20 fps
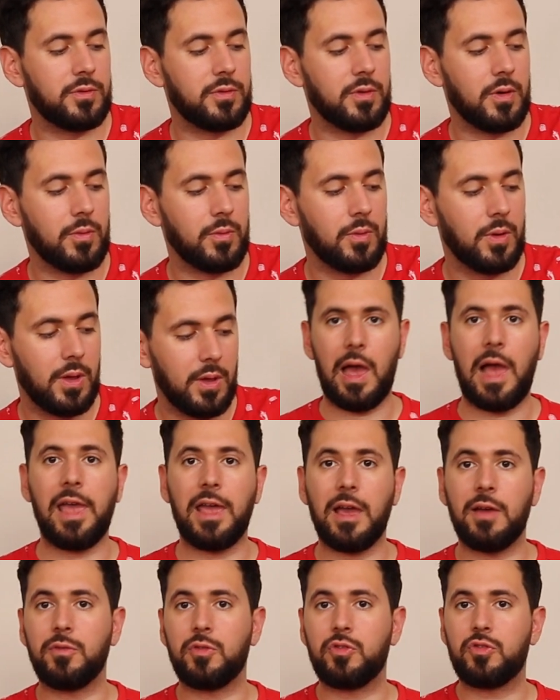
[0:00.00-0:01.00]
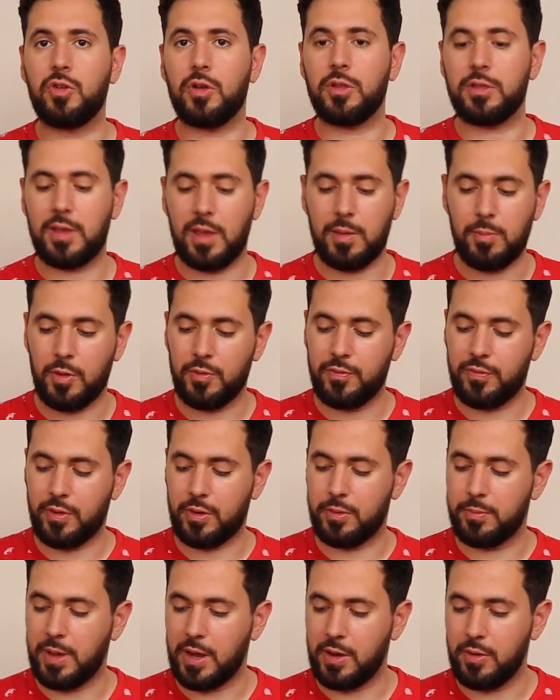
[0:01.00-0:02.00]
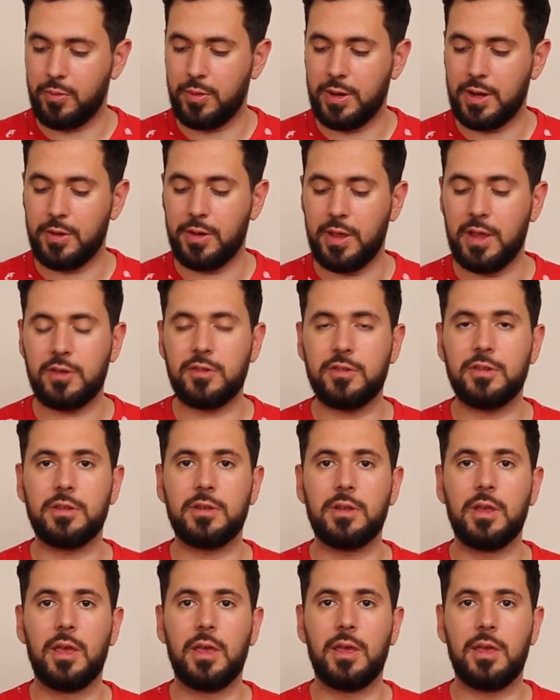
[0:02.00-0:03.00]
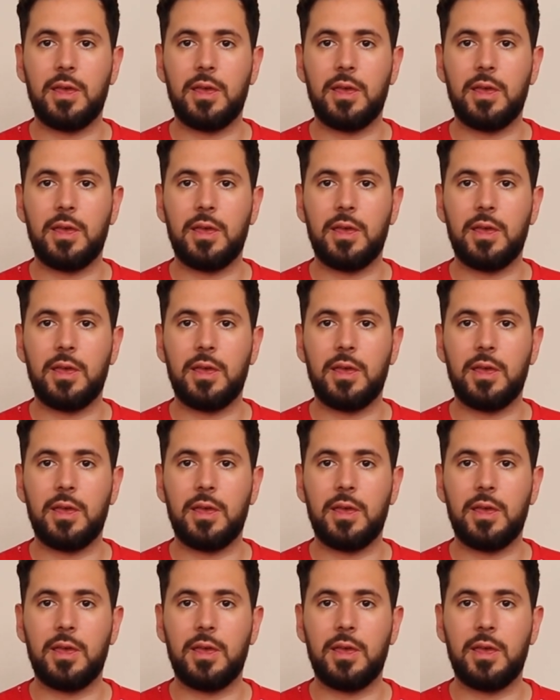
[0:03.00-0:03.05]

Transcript: So I have a short cable for the battery connection